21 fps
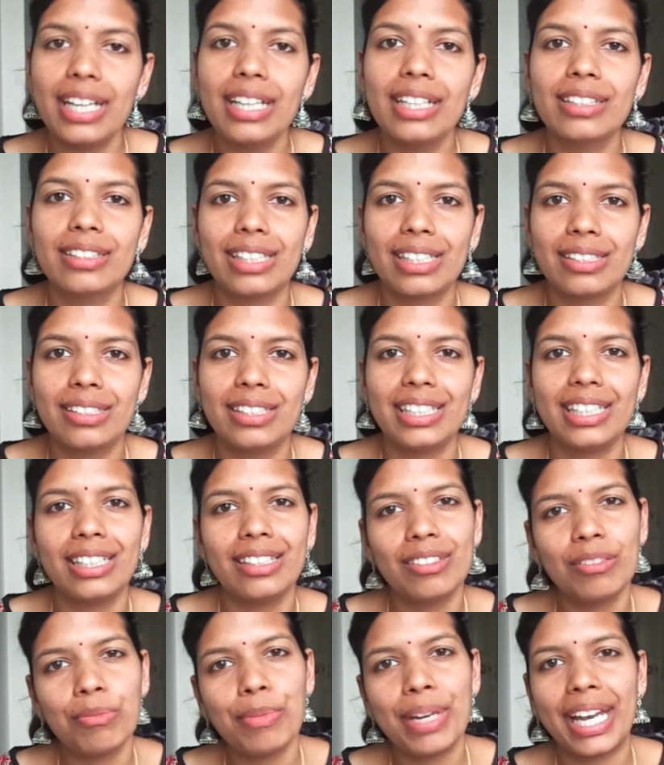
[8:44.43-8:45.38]
16
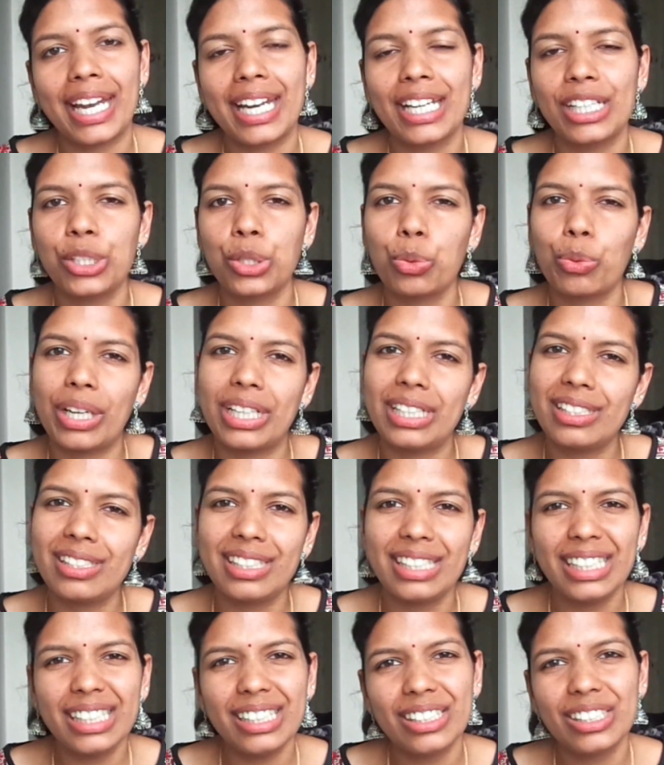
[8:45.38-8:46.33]
make it
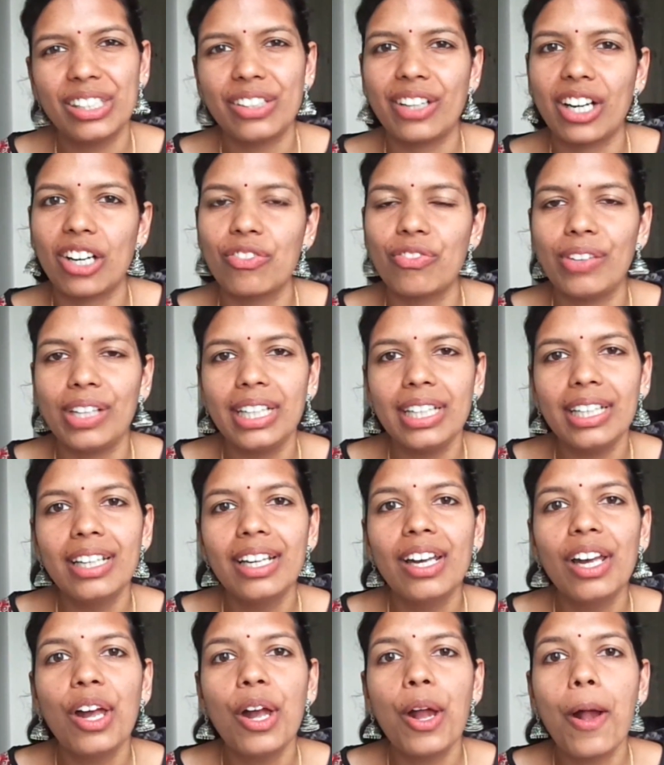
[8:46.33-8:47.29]
20 roughly.
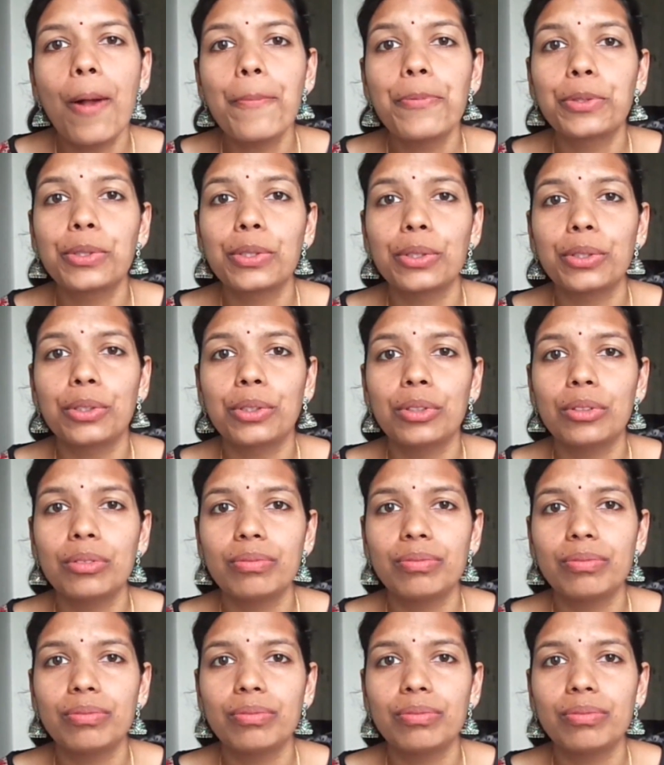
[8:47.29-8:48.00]
So